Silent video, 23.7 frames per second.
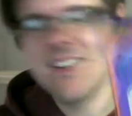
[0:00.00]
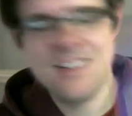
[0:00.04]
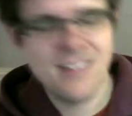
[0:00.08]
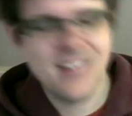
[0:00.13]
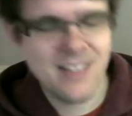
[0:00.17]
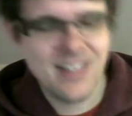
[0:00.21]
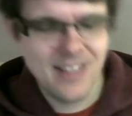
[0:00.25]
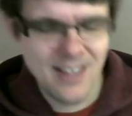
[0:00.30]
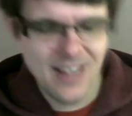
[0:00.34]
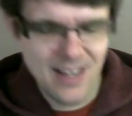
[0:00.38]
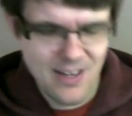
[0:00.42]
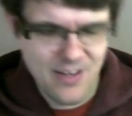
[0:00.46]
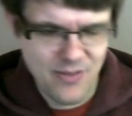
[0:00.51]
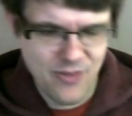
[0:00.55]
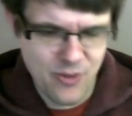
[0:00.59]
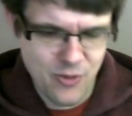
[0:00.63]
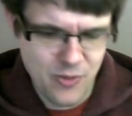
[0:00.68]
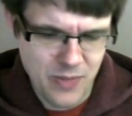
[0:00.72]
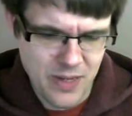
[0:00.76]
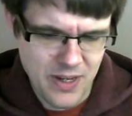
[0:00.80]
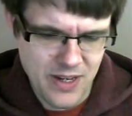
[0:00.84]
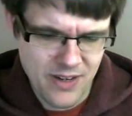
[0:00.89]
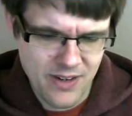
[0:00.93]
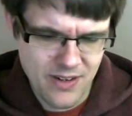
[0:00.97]
Did that ever
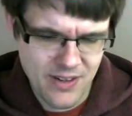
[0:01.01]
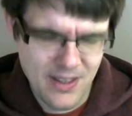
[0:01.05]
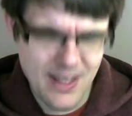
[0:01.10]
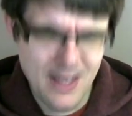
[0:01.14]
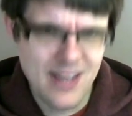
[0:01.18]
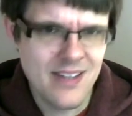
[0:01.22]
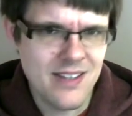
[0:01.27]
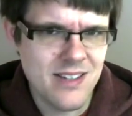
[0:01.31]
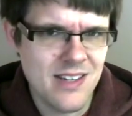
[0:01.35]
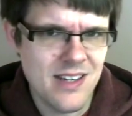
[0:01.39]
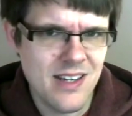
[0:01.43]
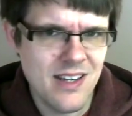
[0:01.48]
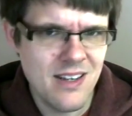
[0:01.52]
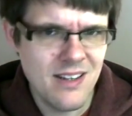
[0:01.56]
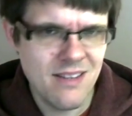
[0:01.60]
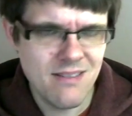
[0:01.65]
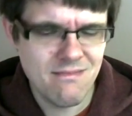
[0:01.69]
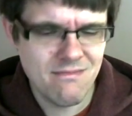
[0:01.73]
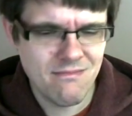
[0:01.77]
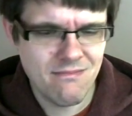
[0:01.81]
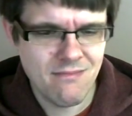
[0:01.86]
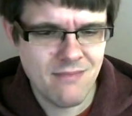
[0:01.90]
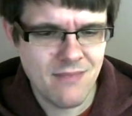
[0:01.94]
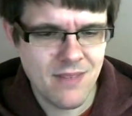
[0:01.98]
appear on the ST?
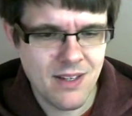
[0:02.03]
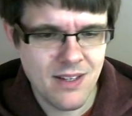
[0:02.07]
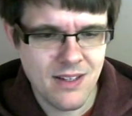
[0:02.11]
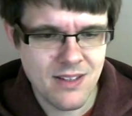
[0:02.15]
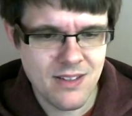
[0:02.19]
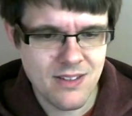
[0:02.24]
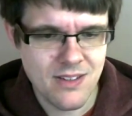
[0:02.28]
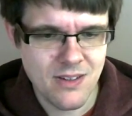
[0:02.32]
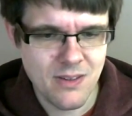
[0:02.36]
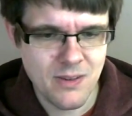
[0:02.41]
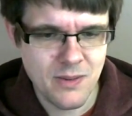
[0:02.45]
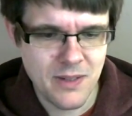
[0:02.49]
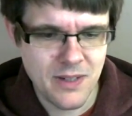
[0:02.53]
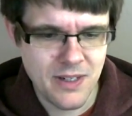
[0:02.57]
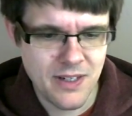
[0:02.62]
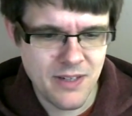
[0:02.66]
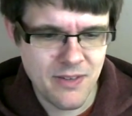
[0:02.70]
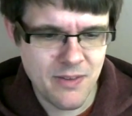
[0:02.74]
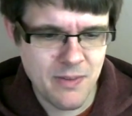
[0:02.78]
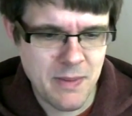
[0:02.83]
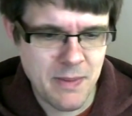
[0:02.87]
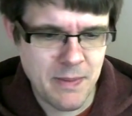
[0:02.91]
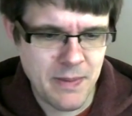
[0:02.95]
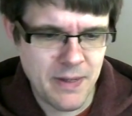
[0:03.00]
That's not one I
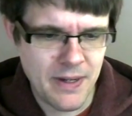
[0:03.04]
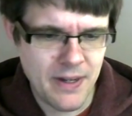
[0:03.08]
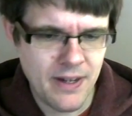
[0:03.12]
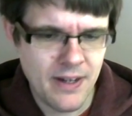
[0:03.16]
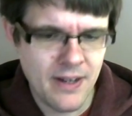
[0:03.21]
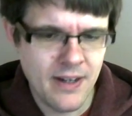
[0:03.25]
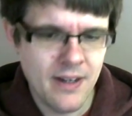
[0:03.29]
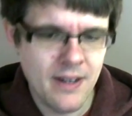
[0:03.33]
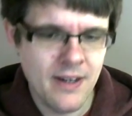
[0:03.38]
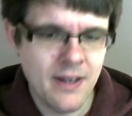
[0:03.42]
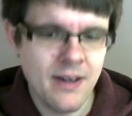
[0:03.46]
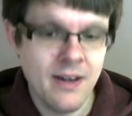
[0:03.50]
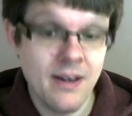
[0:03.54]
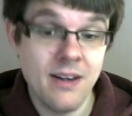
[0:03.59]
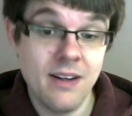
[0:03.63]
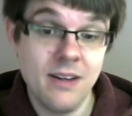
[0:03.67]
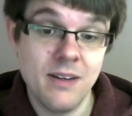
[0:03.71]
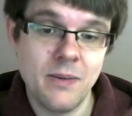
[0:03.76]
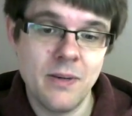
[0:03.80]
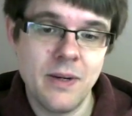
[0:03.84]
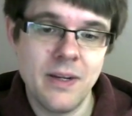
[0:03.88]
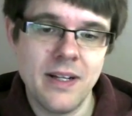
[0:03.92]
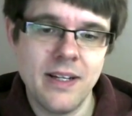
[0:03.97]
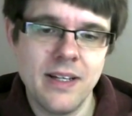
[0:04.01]
remember.
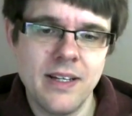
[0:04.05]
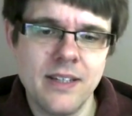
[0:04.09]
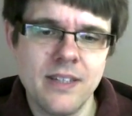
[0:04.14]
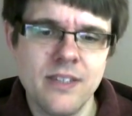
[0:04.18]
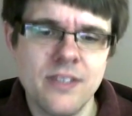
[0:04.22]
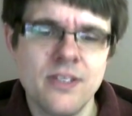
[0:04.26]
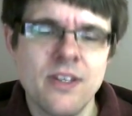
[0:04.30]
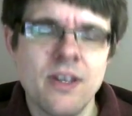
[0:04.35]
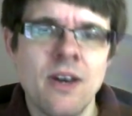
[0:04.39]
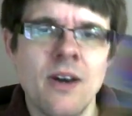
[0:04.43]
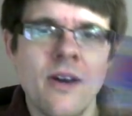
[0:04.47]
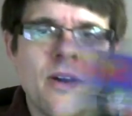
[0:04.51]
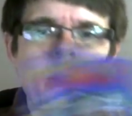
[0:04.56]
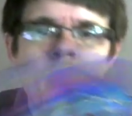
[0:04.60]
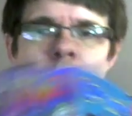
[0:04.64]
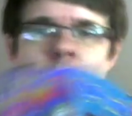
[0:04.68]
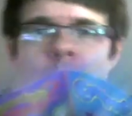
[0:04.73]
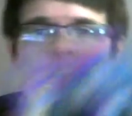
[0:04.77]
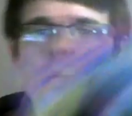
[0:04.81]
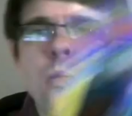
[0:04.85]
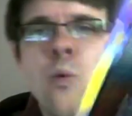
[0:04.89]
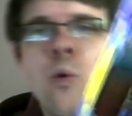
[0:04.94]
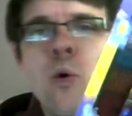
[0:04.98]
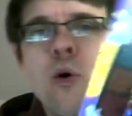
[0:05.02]
Well, here's
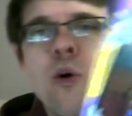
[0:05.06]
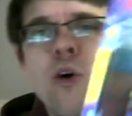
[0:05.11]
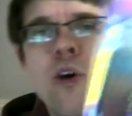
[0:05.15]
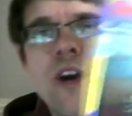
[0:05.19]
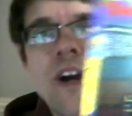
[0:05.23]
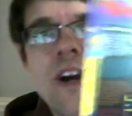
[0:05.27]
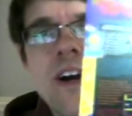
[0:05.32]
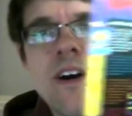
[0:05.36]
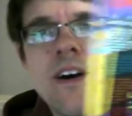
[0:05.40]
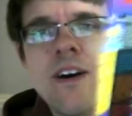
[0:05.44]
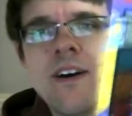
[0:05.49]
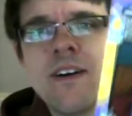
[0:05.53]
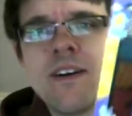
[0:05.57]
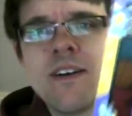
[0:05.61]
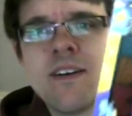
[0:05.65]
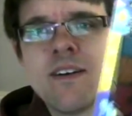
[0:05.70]
Walker.